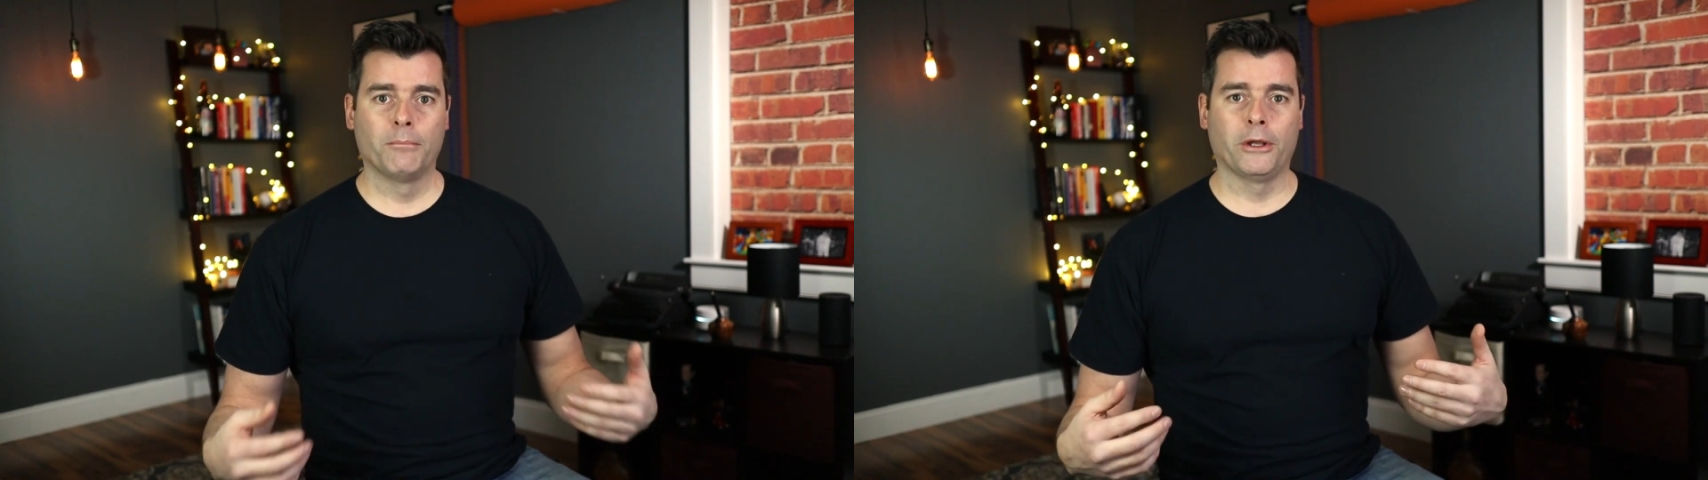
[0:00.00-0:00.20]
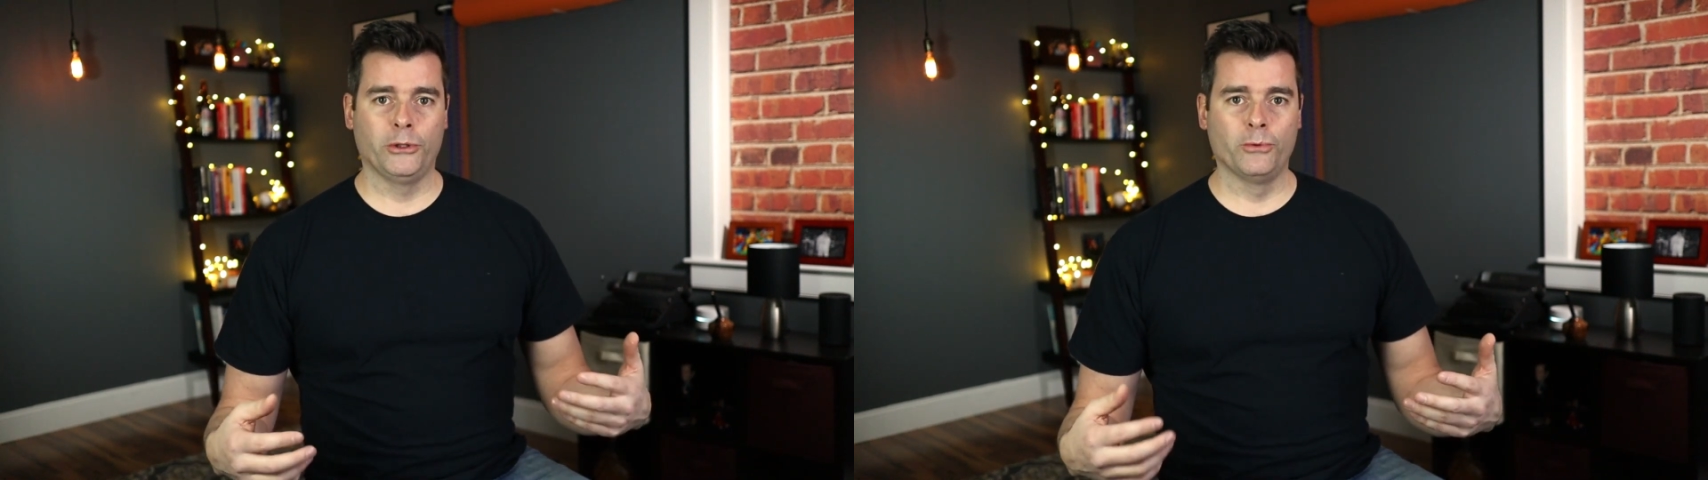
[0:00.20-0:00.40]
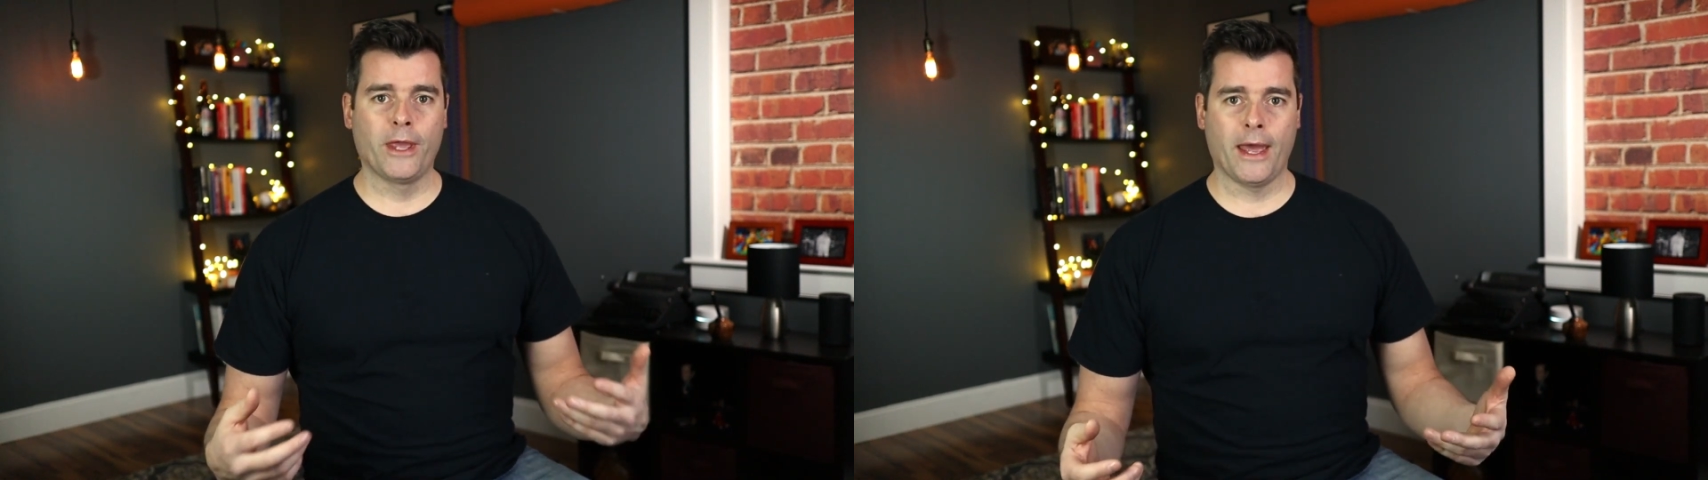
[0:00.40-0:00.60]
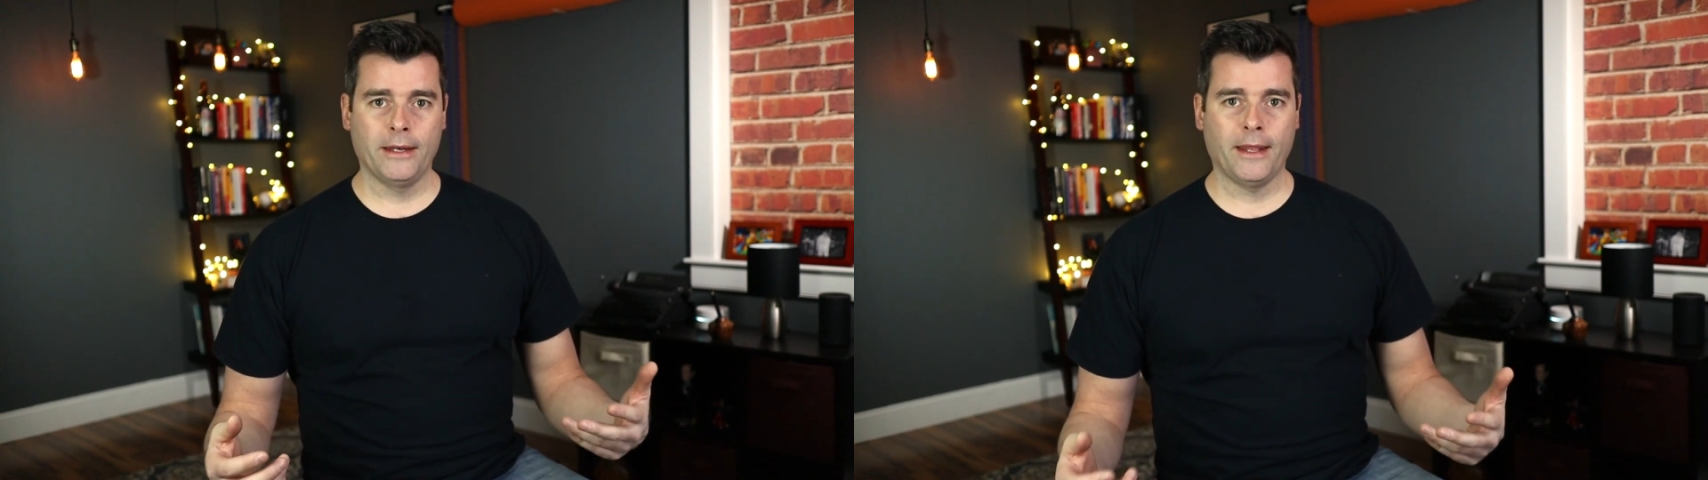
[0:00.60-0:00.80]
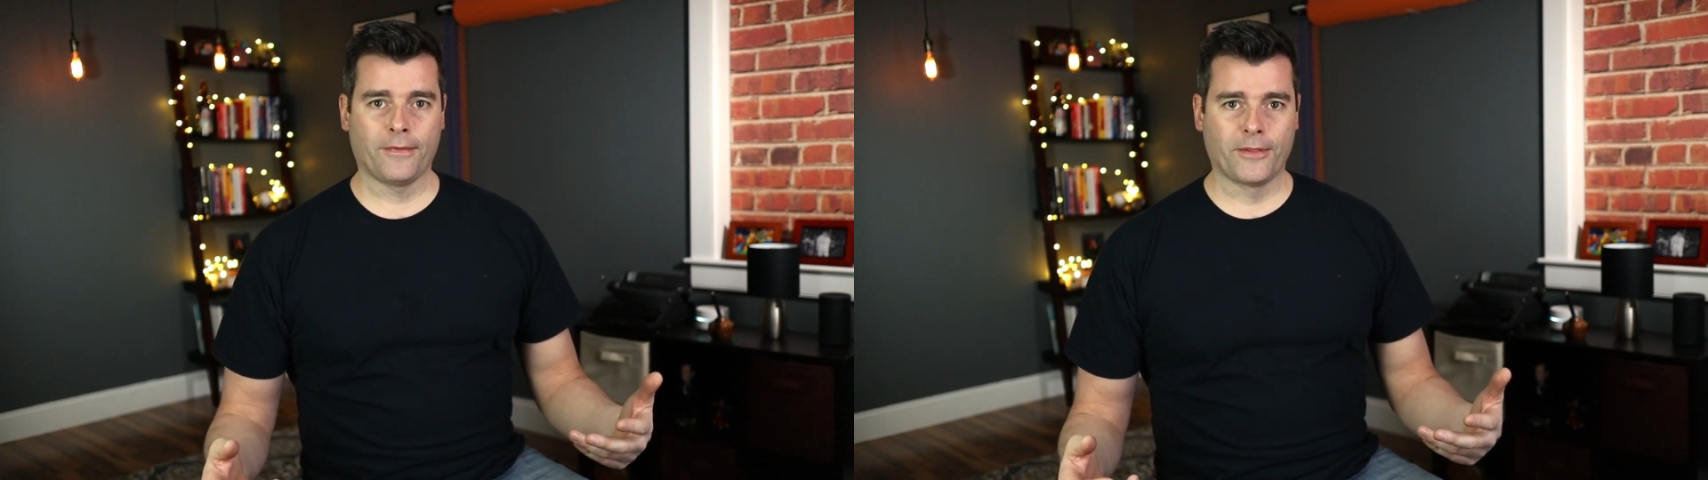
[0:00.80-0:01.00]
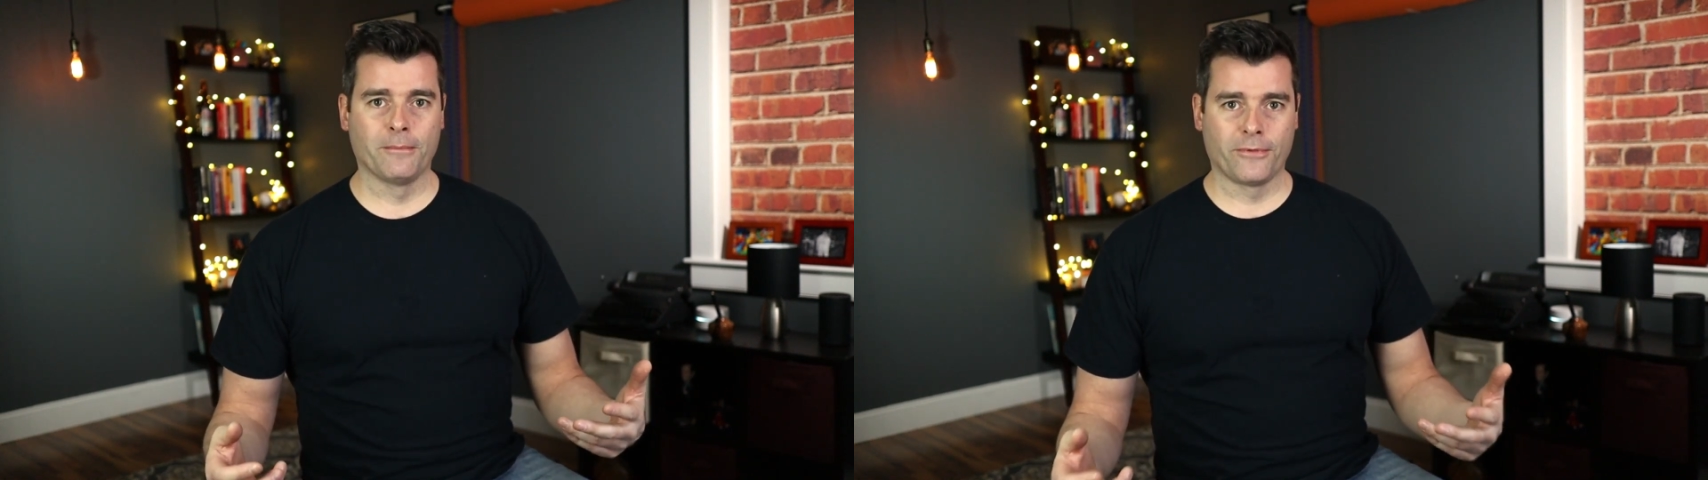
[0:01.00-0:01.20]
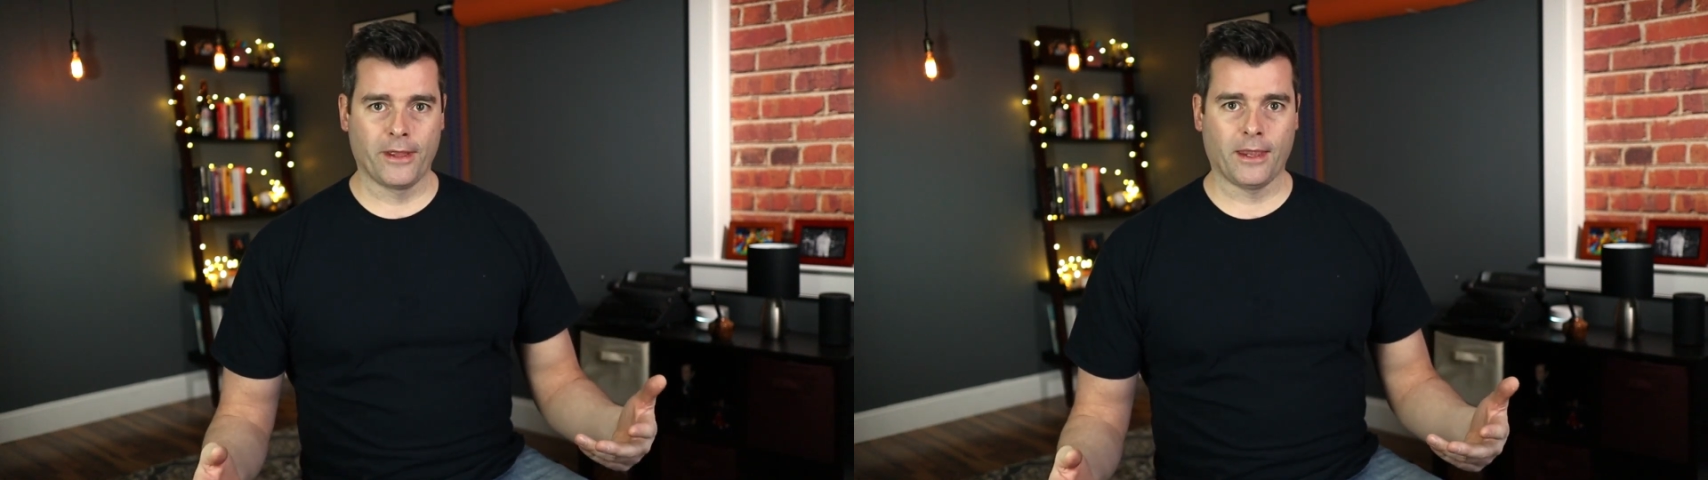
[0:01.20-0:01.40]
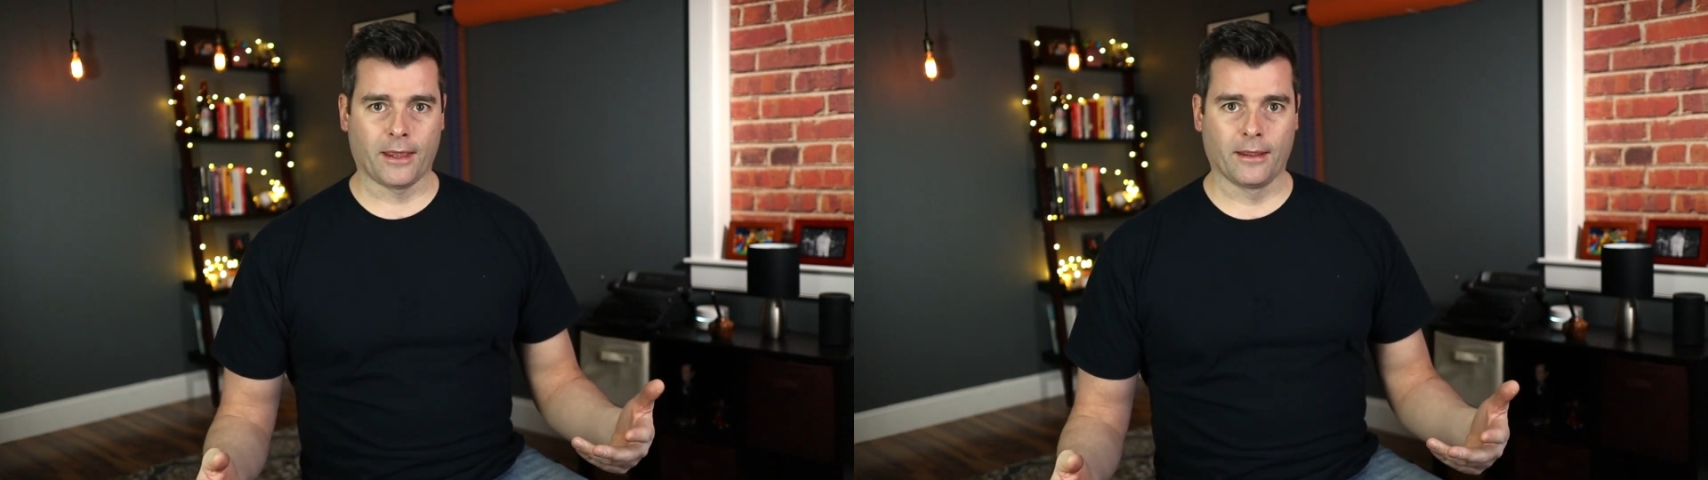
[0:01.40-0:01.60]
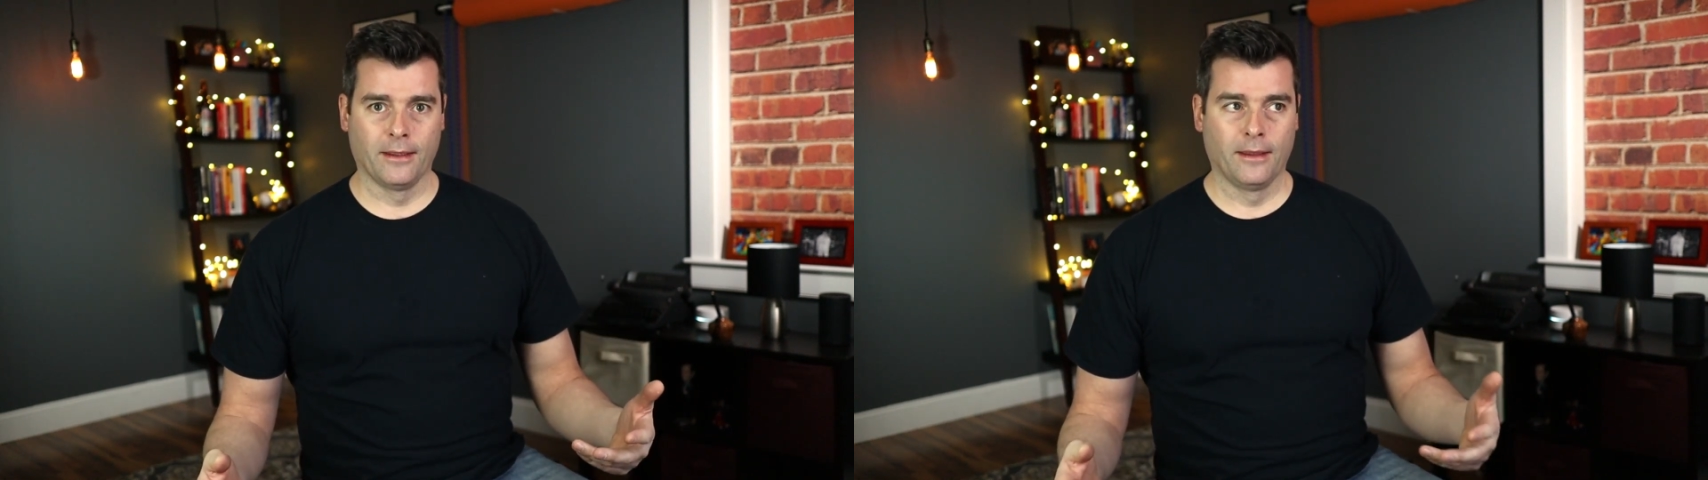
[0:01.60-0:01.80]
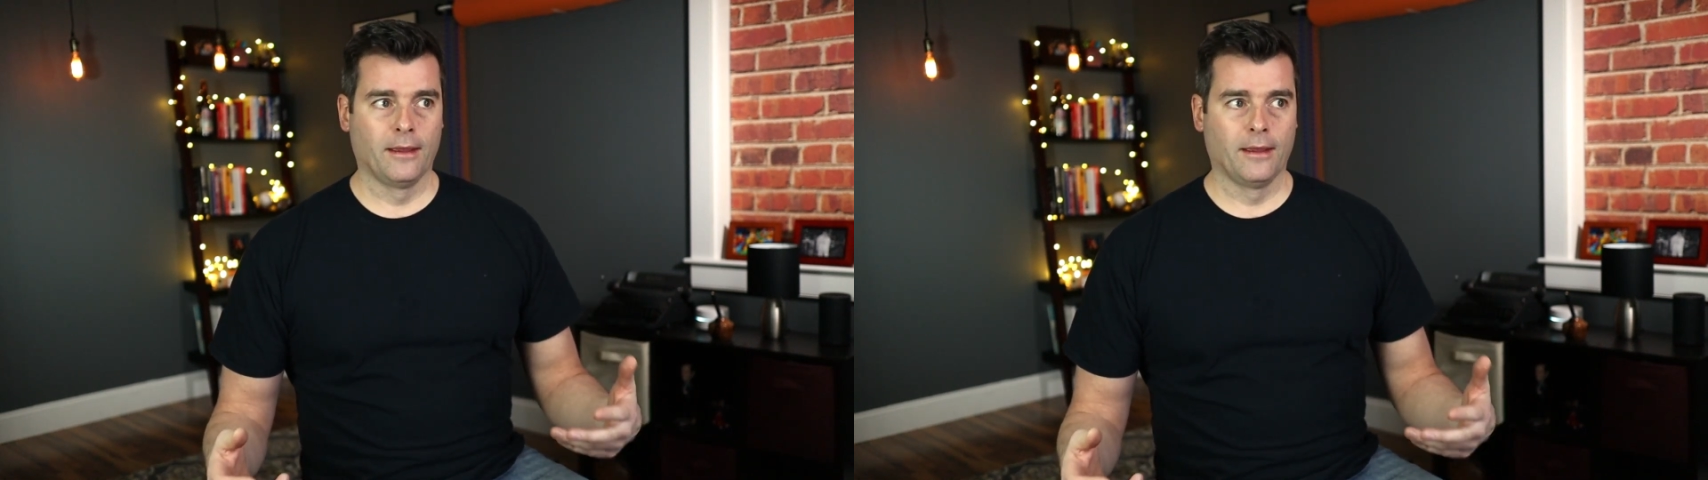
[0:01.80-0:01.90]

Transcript: but you can get them thinking,